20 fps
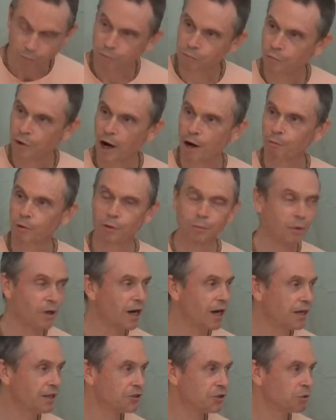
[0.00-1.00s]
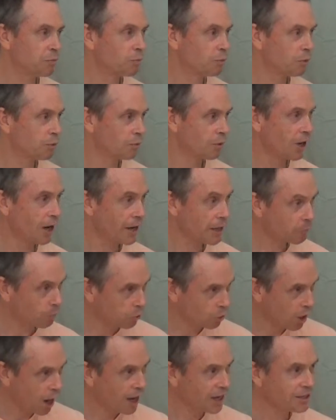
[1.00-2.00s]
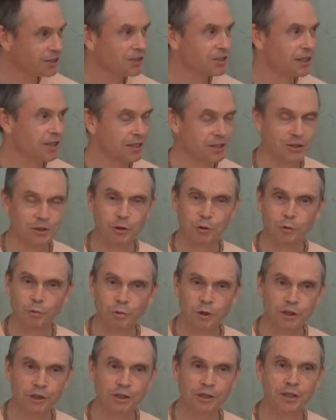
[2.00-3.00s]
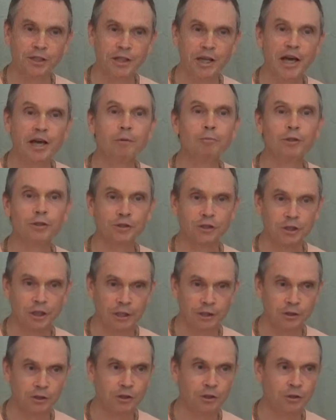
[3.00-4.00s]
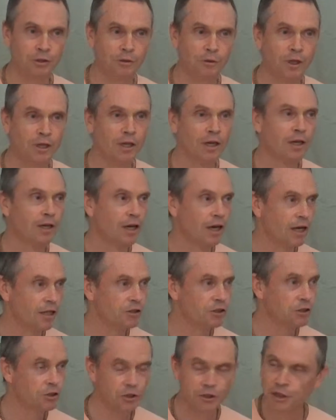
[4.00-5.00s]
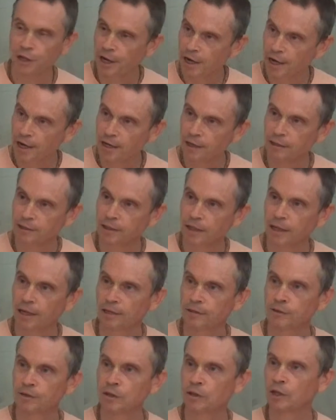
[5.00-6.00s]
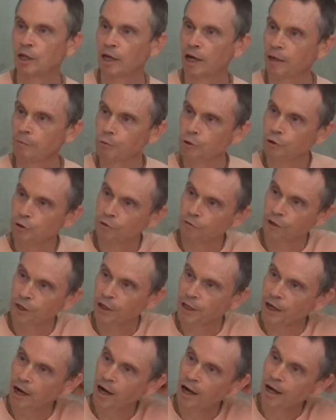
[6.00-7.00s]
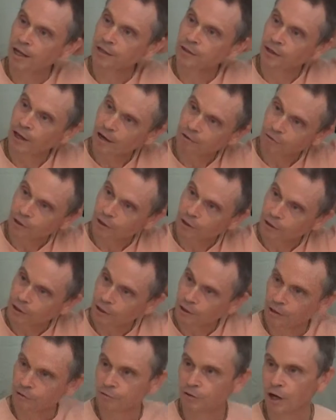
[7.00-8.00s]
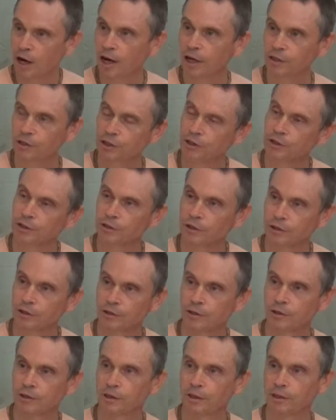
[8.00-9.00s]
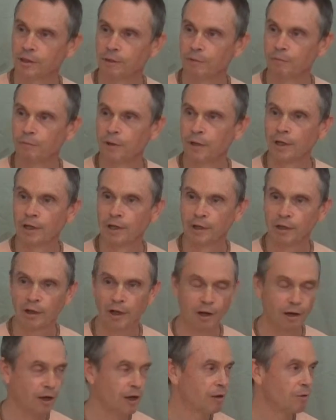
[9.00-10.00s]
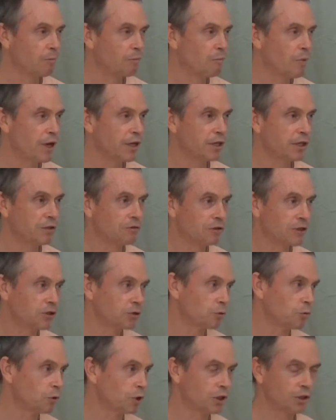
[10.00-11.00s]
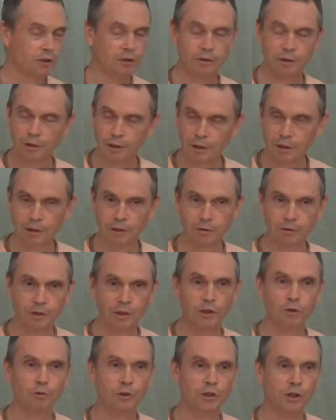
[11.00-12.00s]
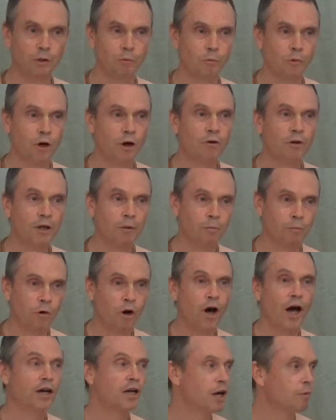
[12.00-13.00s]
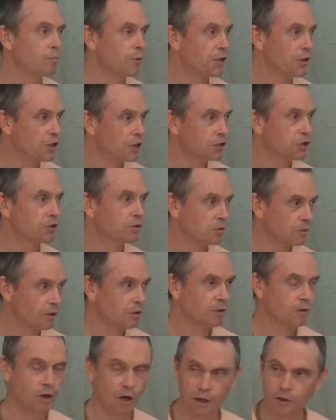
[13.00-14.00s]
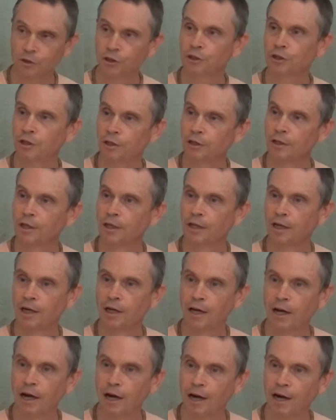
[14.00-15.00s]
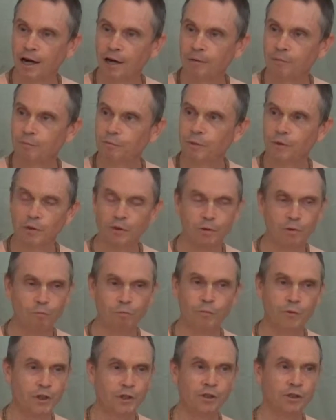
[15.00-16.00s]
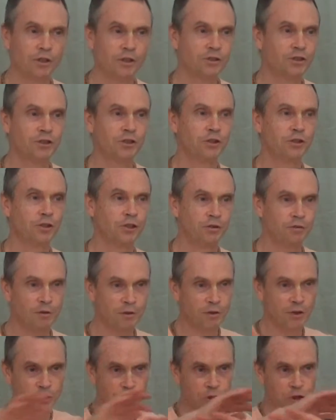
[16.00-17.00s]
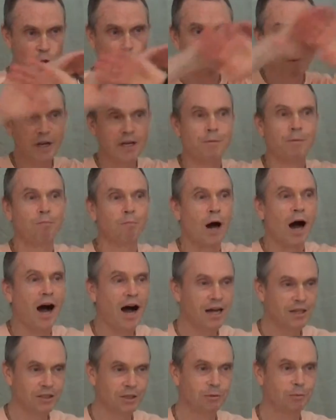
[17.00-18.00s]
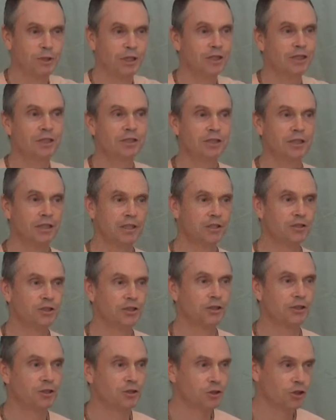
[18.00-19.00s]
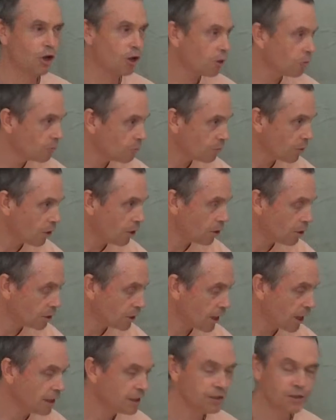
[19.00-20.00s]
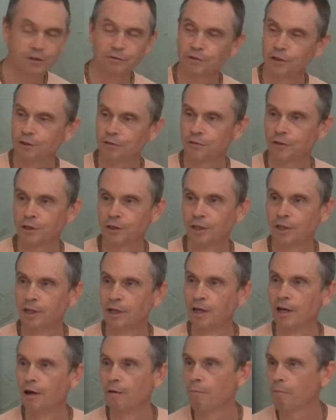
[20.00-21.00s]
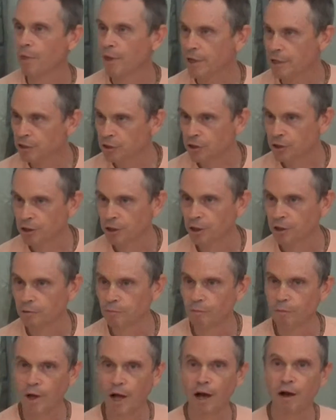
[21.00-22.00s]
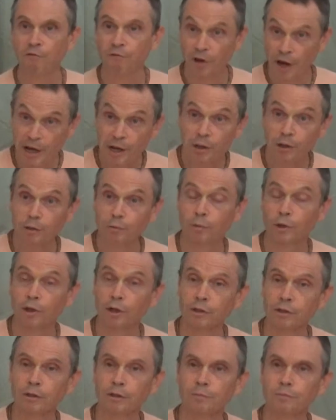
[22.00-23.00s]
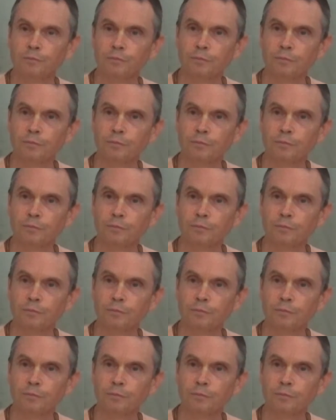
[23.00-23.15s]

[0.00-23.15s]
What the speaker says: Prabhupada's process, which enables us to understand and come to a very high level of consciousness. Many of us, when you're brought up in this culture, there's so many possibilities, and there's all kinds of different things that are available,